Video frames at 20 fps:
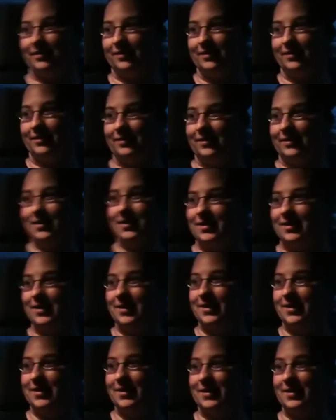Actually,
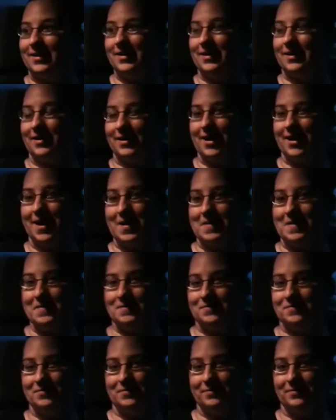Pleasant Valley, Connecticut.
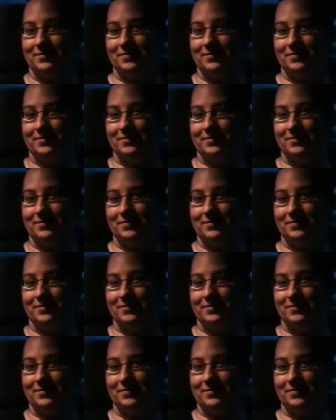But